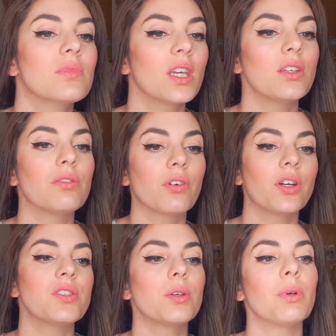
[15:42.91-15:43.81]
is for
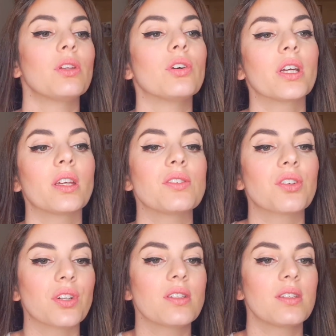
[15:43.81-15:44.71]
it to be looking as
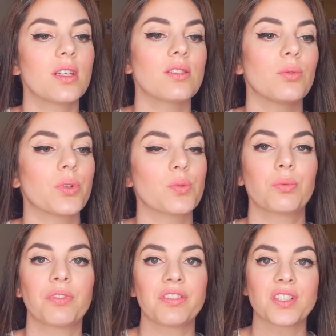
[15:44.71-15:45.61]
greasy as it was
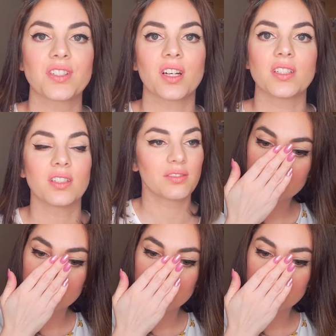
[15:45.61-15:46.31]
when we first started.